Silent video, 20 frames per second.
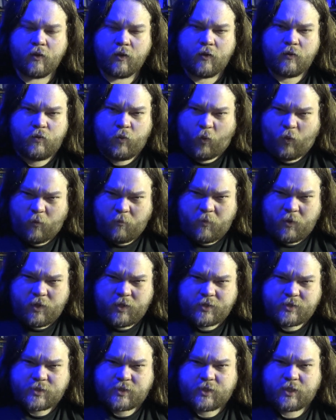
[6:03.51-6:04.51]
Normal
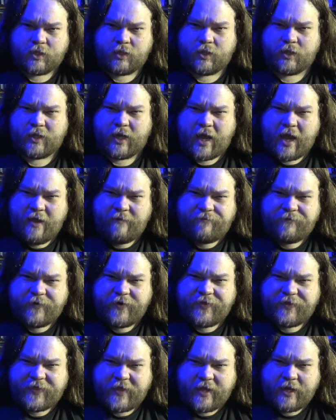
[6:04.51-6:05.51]
is killing
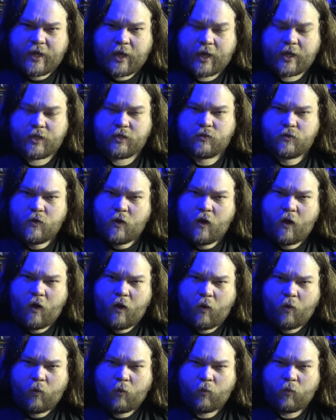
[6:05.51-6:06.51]
everything I
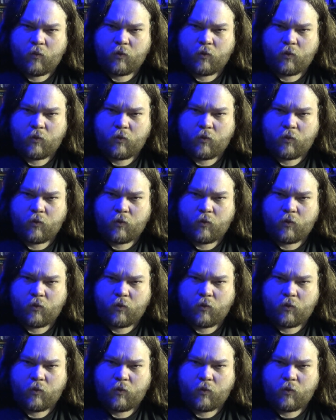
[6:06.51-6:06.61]
know.